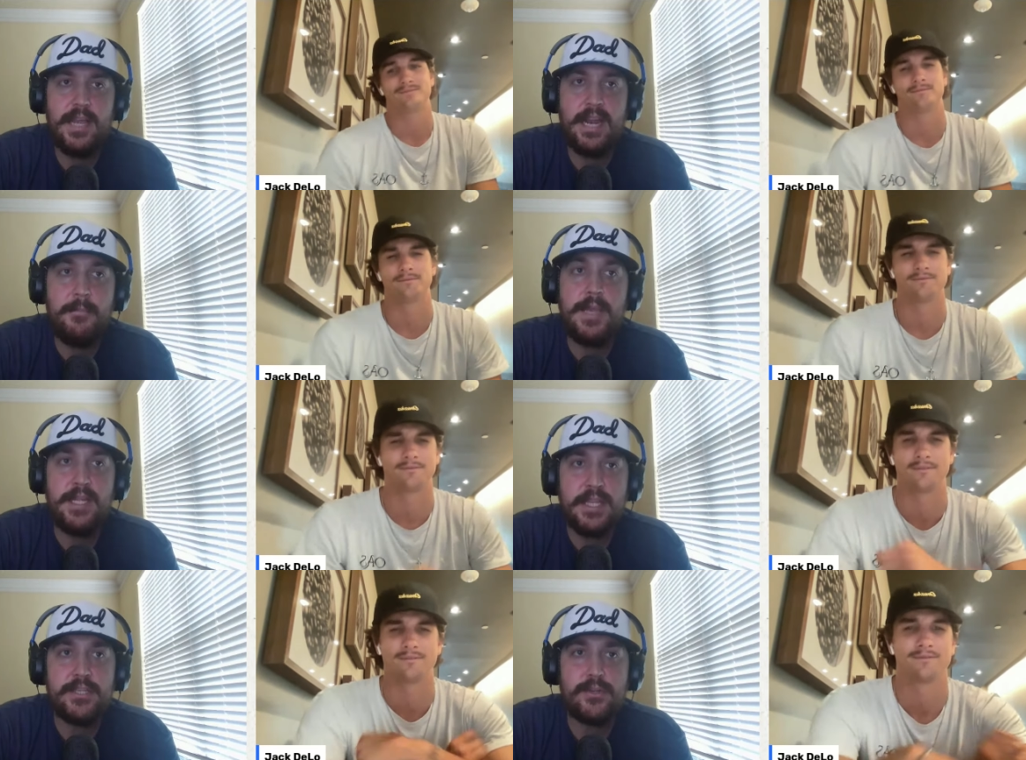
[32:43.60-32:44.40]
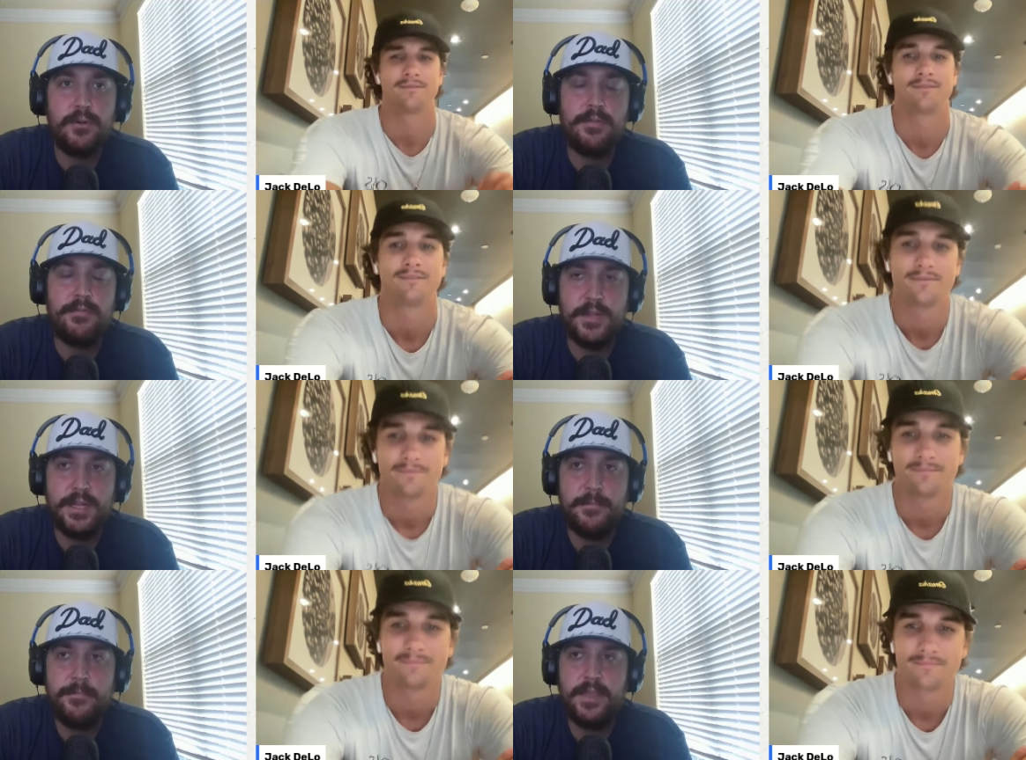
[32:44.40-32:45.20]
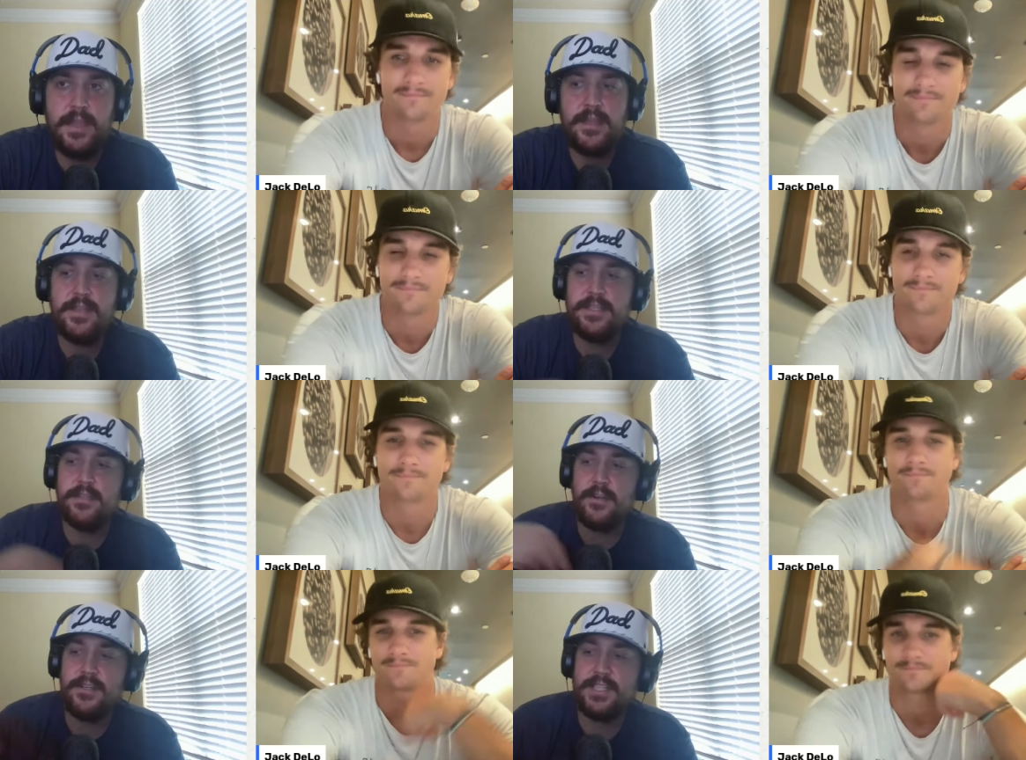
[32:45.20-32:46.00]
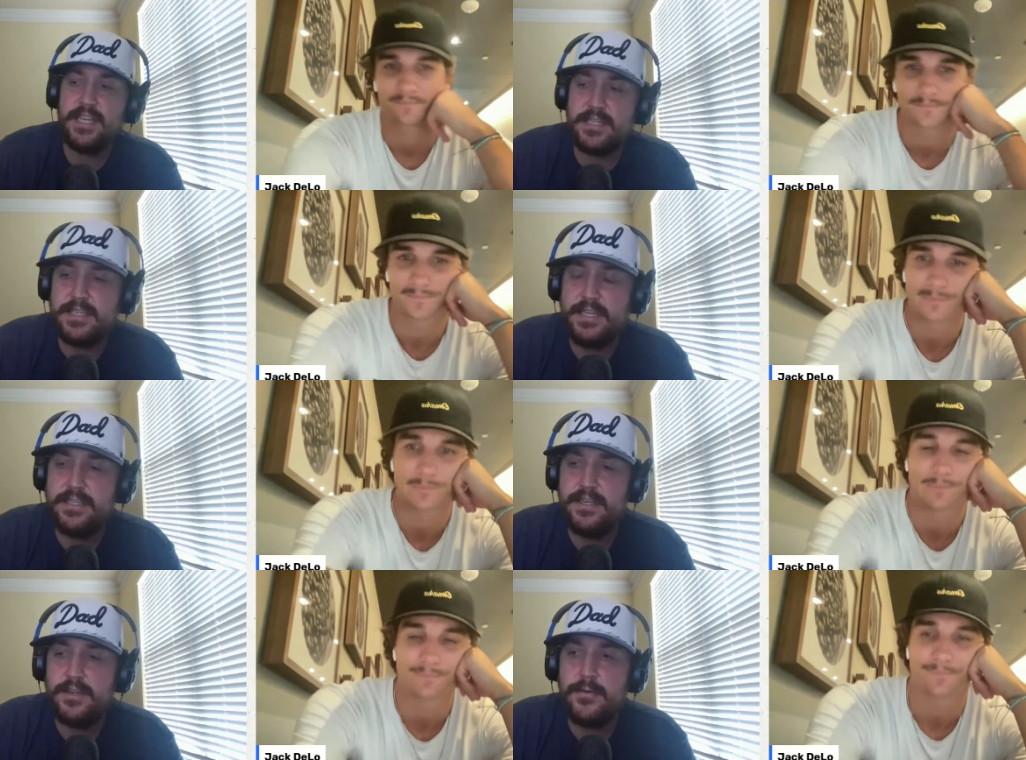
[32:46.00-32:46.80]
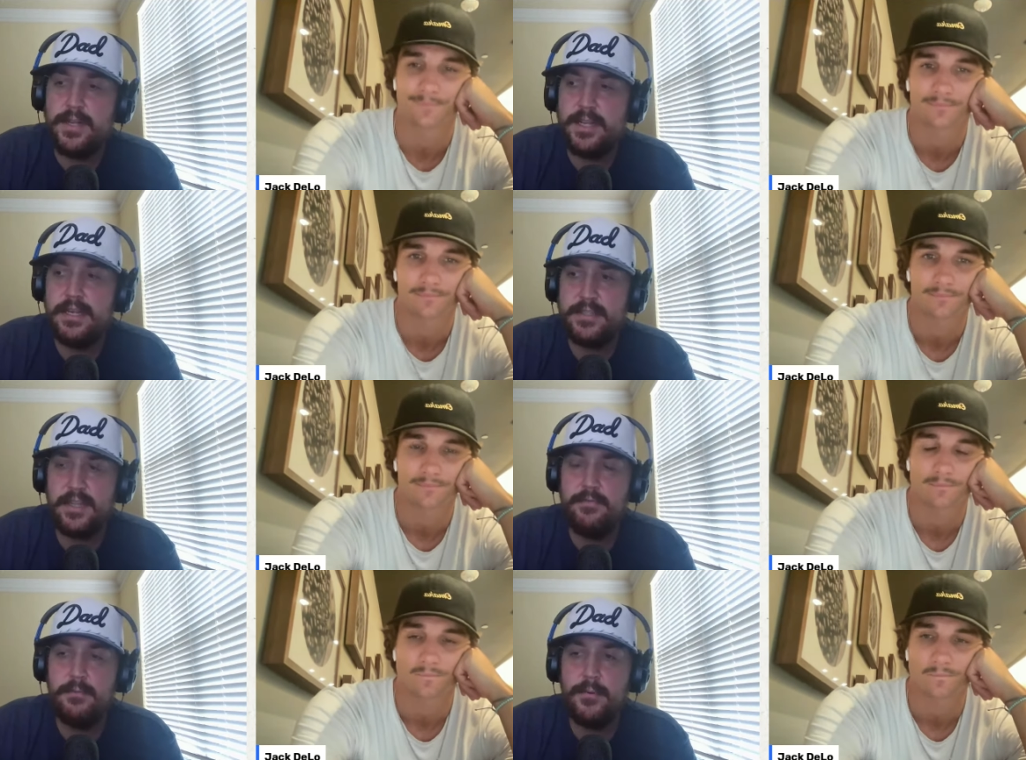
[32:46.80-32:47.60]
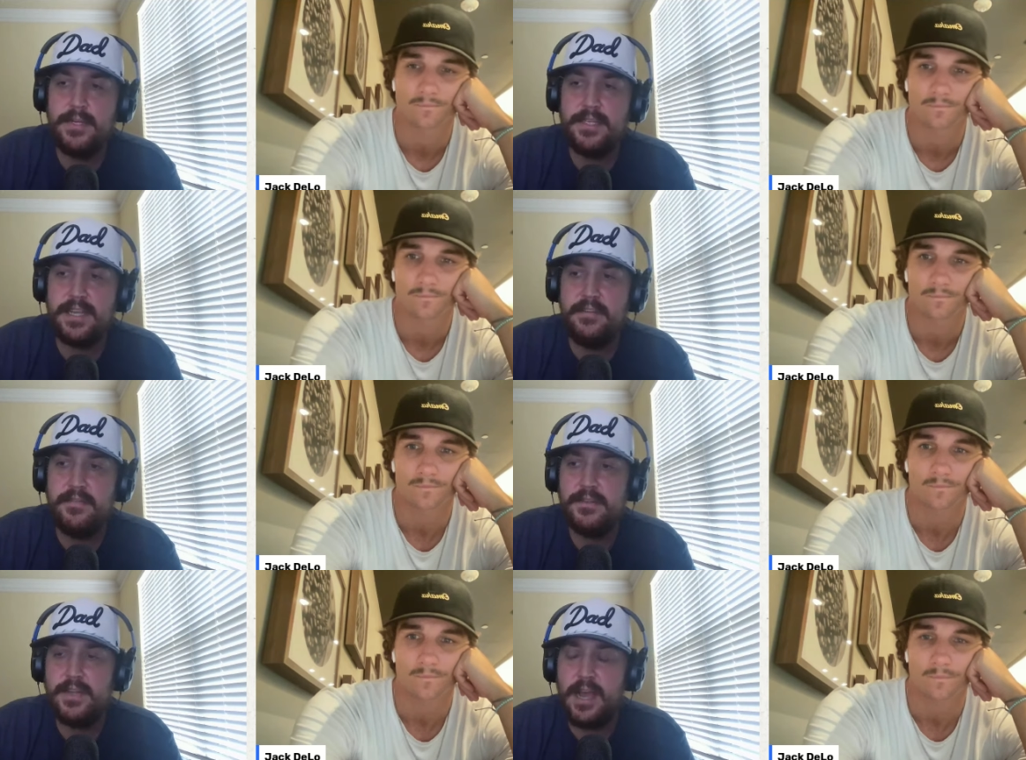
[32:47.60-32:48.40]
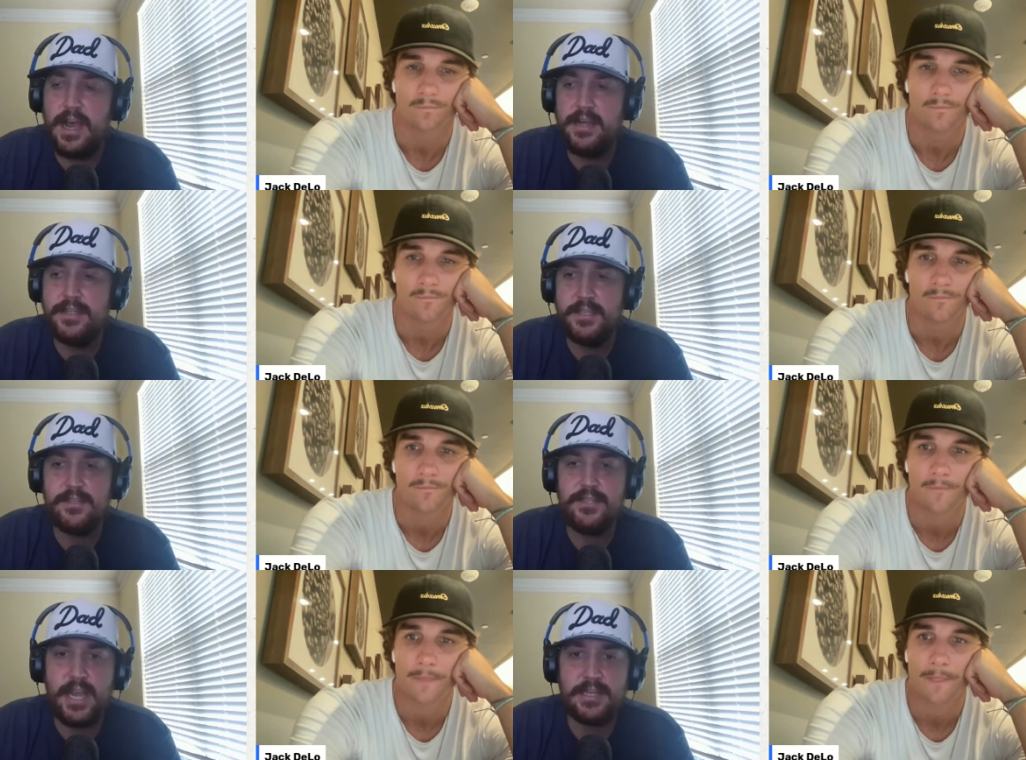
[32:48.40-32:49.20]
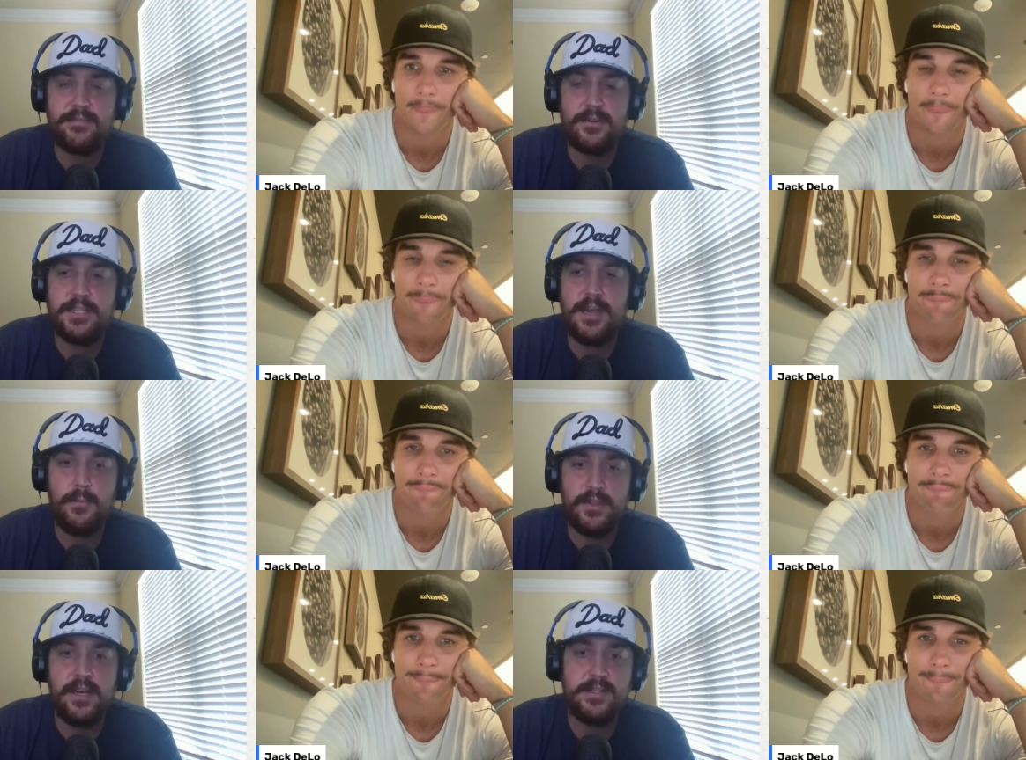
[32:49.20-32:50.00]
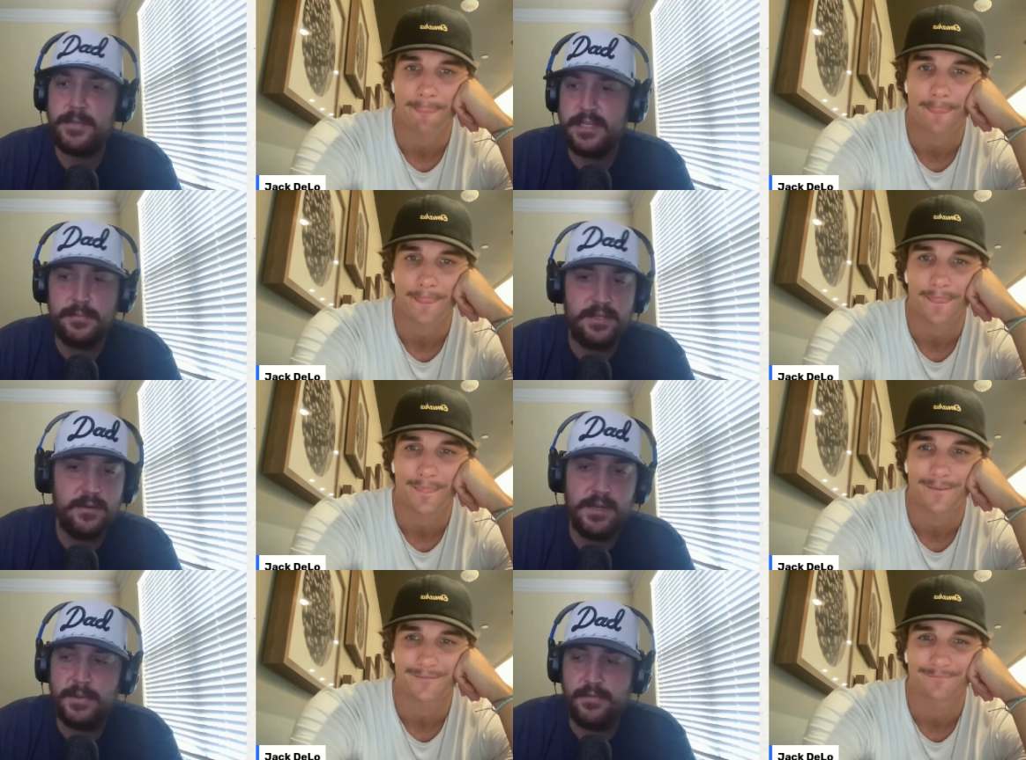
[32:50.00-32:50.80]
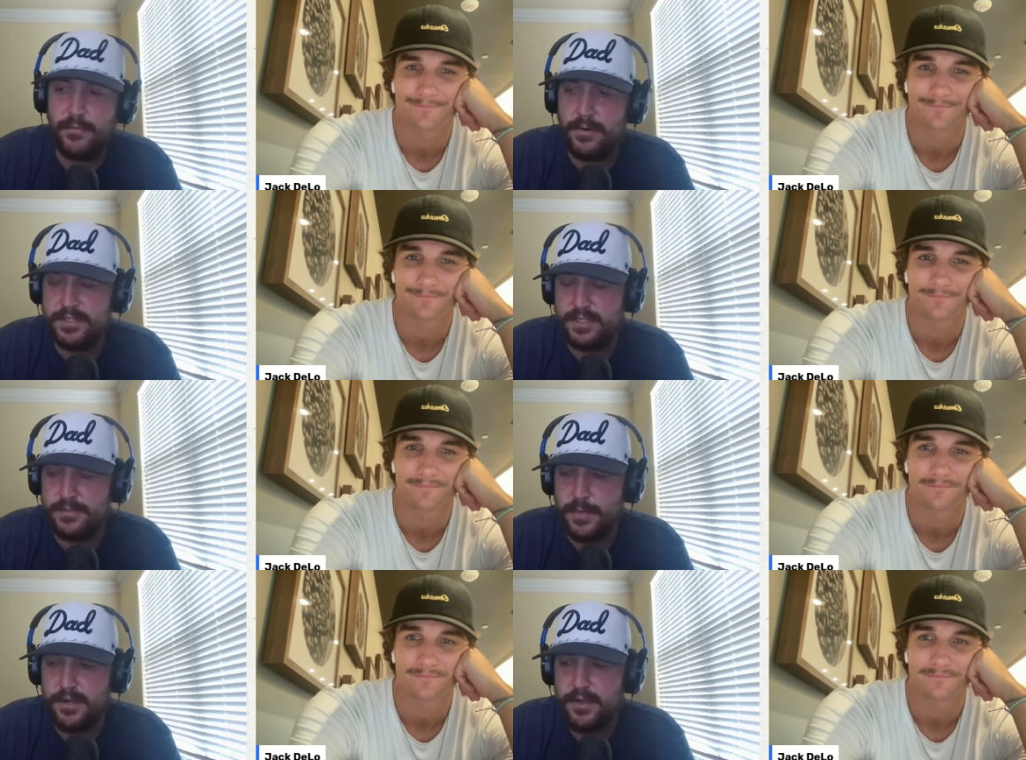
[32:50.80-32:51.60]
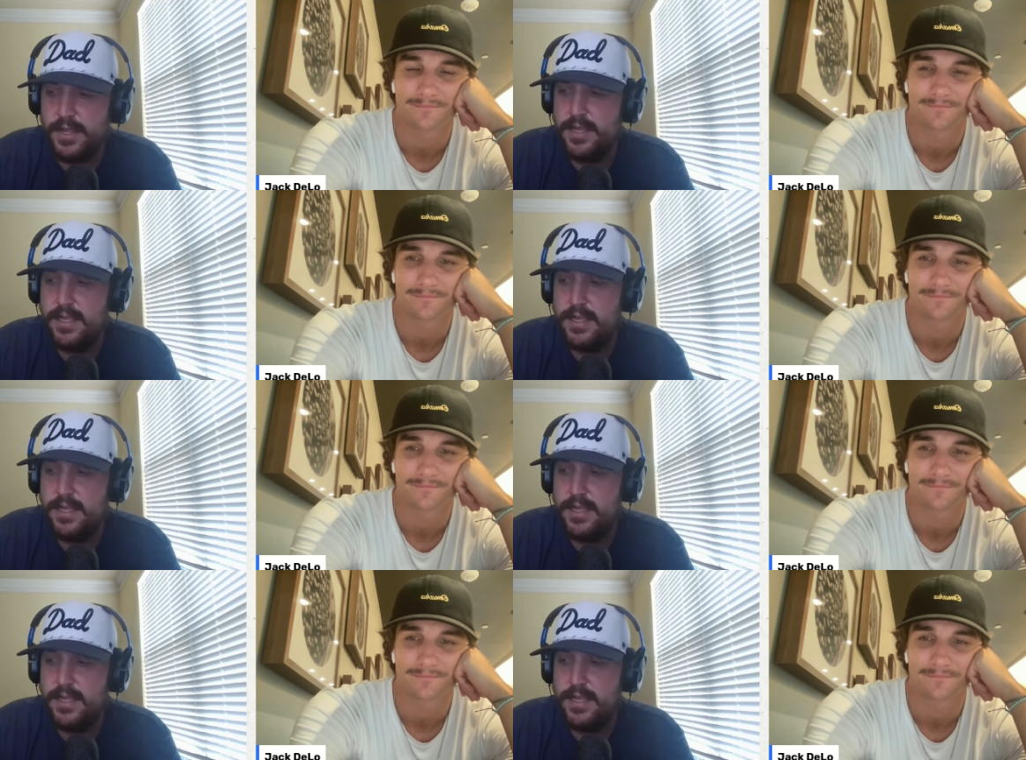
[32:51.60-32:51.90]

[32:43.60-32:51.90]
Speaker 1: and I mean this truthfully. Uh, this is our sixth season doing it as 11.7. Uh, this is Jack's first time with us, but he's been doing it before us as well.